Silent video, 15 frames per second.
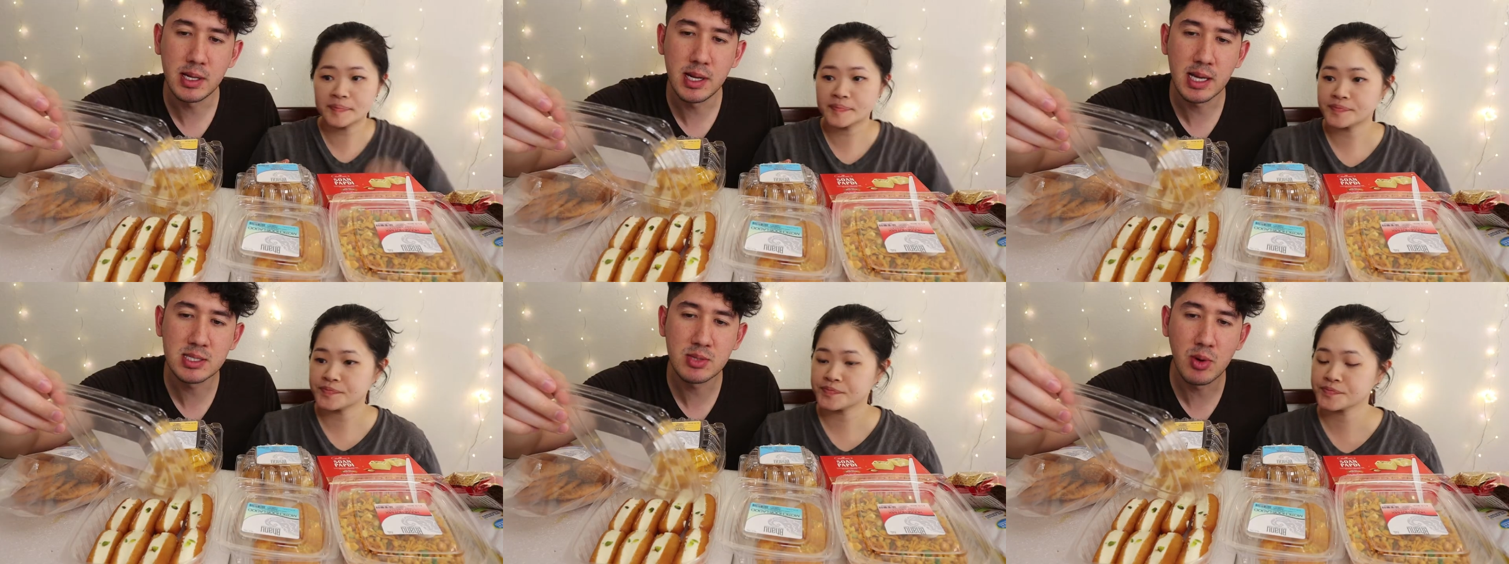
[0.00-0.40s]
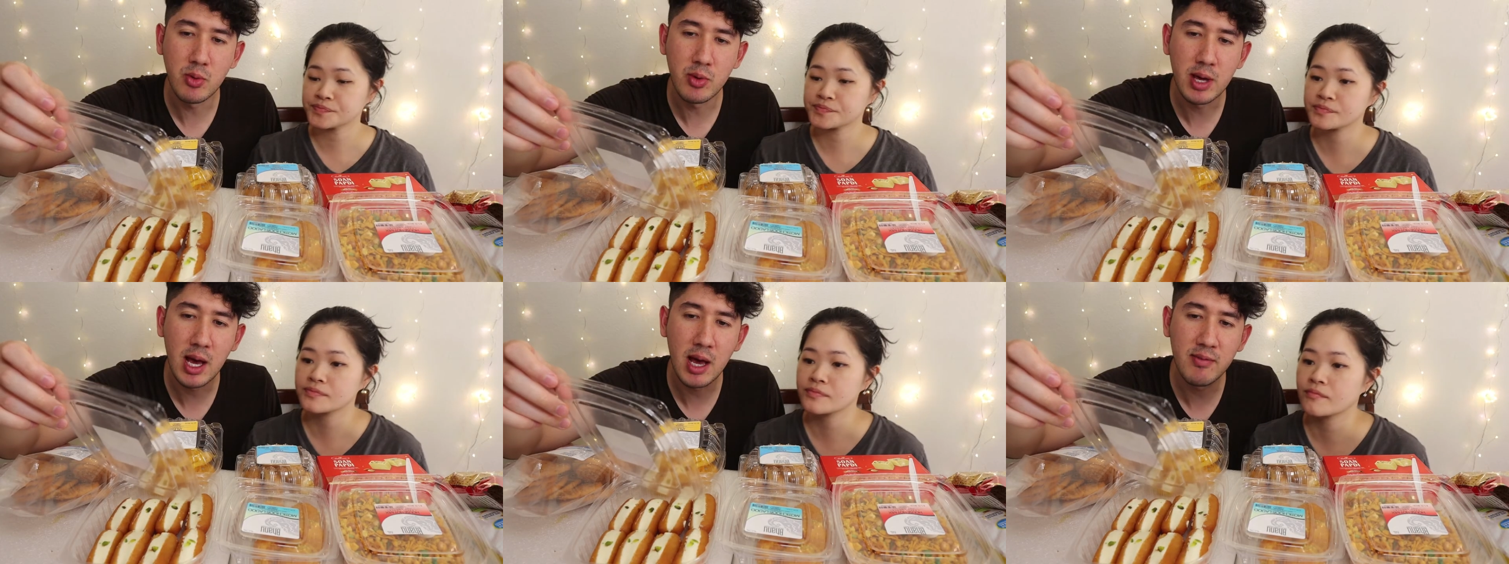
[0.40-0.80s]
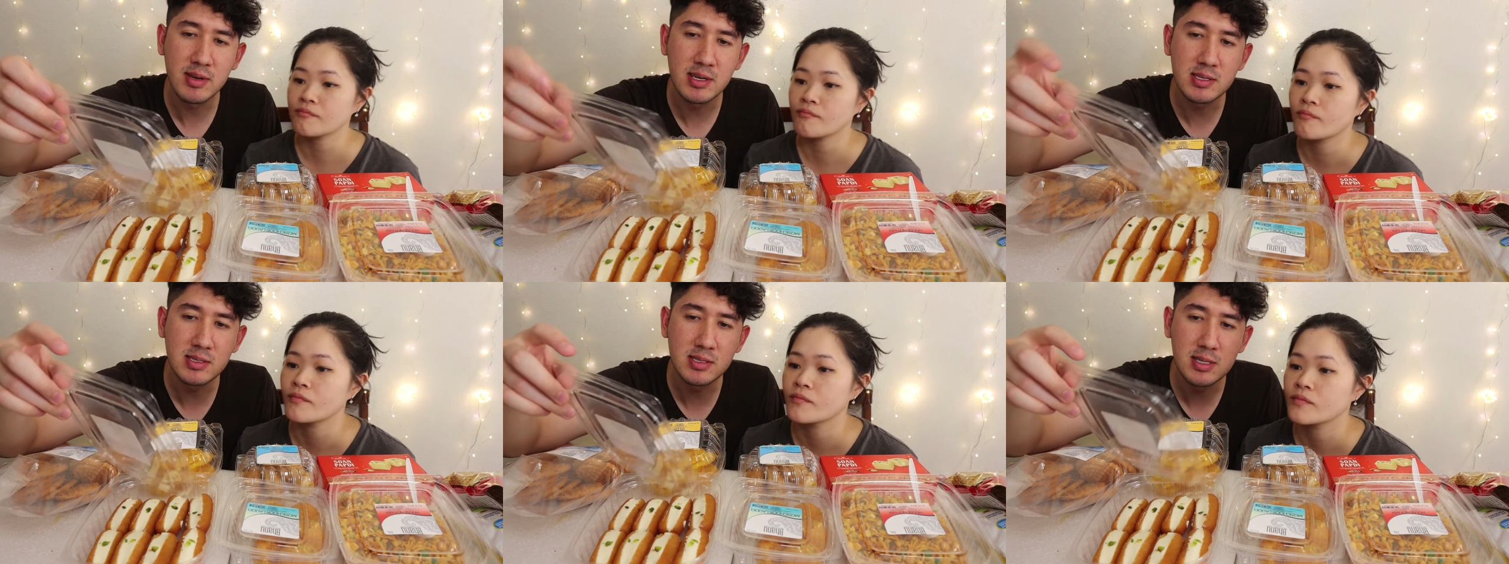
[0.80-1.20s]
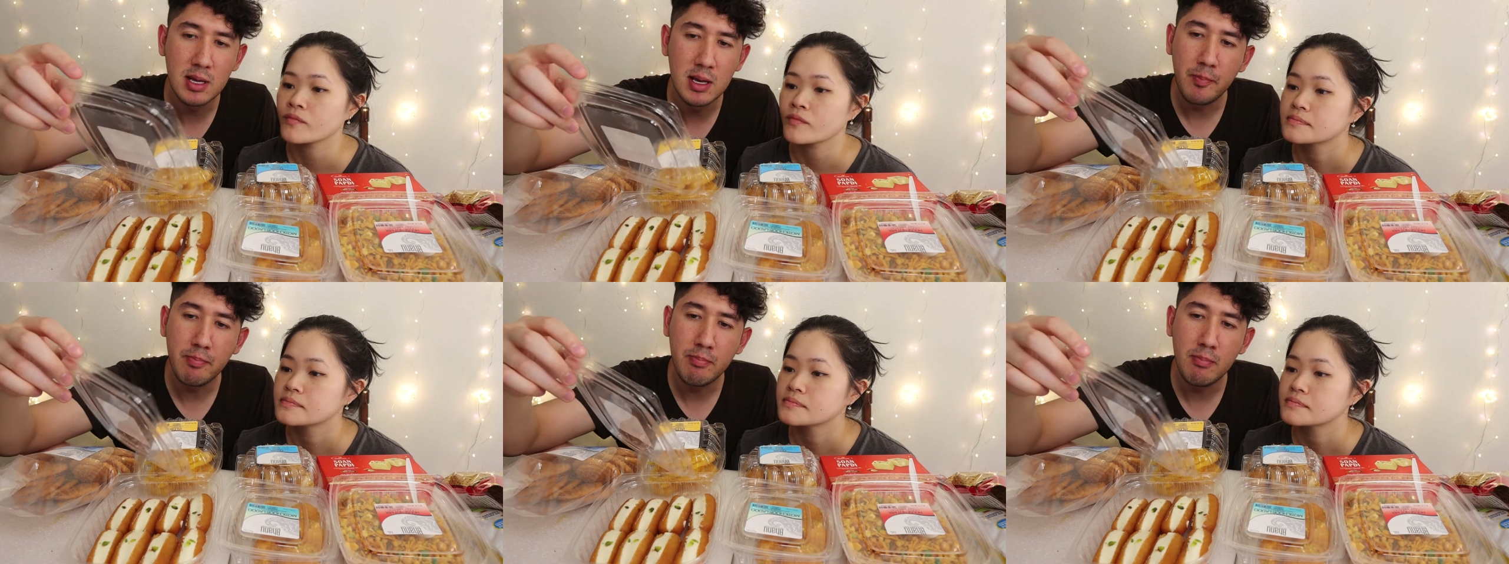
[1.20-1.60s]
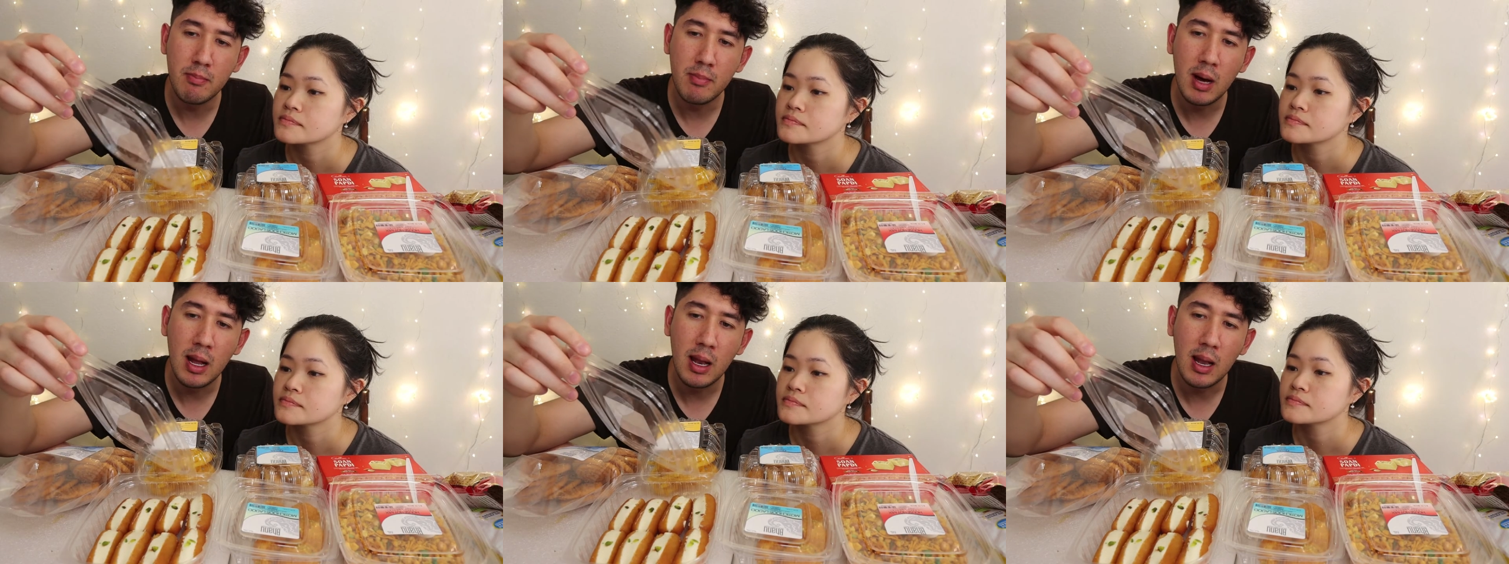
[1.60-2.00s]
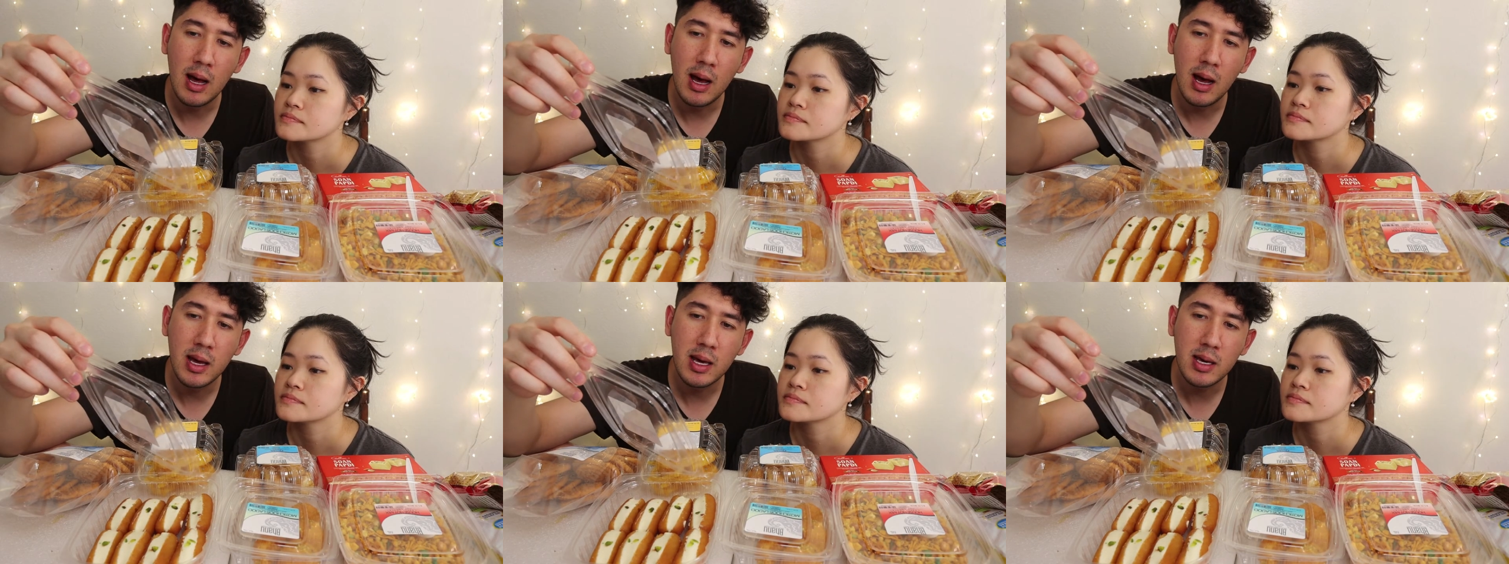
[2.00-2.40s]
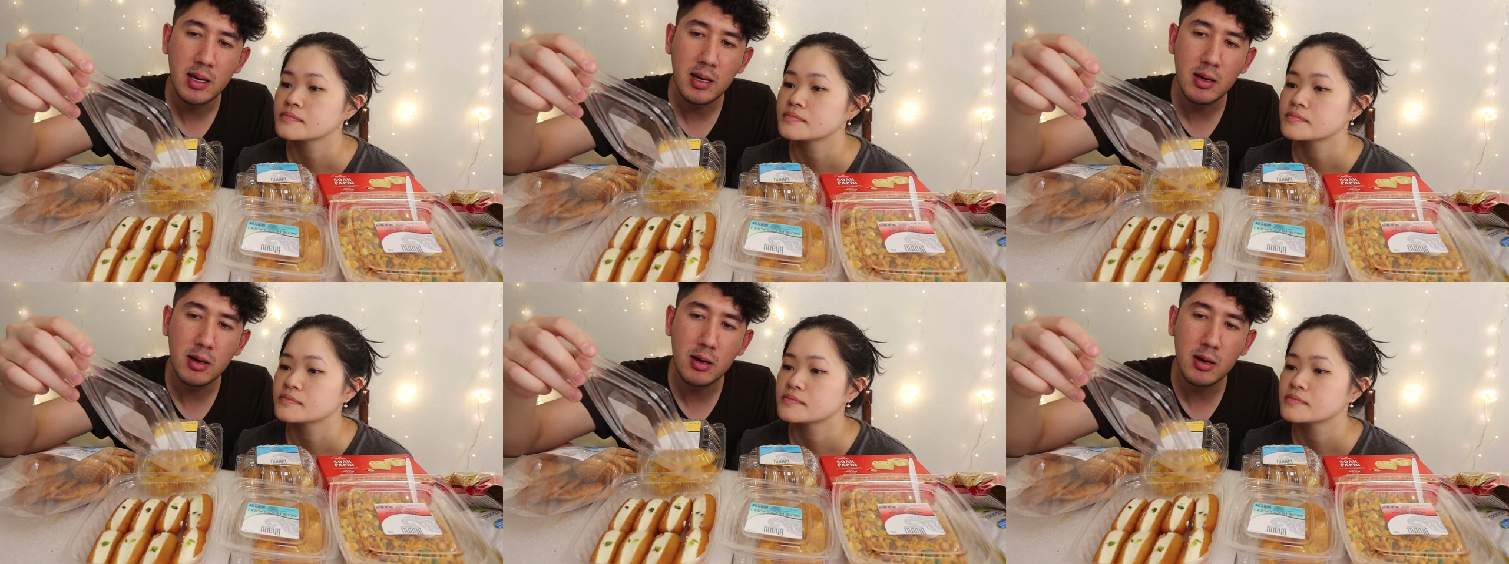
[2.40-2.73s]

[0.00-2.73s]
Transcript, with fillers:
Speaker 1: The next one we have is Malai